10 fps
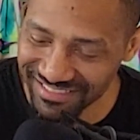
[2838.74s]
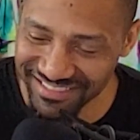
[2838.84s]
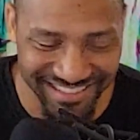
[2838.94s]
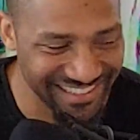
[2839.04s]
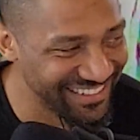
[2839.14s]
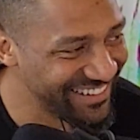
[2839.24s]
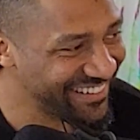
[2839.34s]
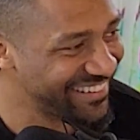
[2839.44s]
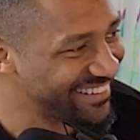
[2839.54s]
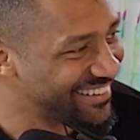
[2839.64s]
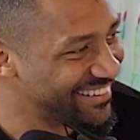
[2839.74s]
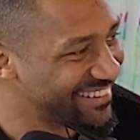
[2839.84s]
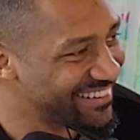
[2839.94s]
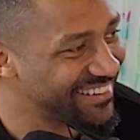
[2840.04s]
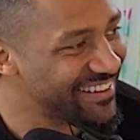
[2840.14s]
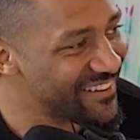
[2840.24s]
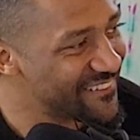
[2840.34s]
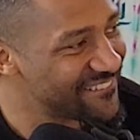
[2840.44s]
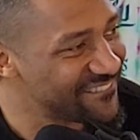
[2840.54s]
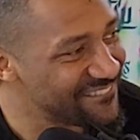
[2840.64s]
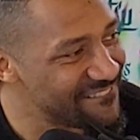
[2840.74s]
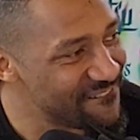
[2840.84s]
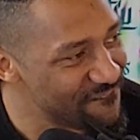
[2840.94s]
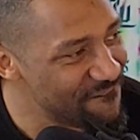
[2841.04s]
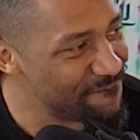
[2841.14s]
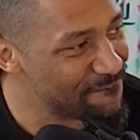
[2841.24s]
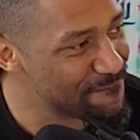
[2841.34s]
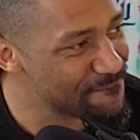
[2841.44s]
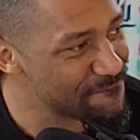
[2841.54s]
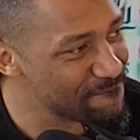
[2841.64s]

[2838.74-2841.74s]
Dude, I didn't realize how close you guys actually are. By the way, that's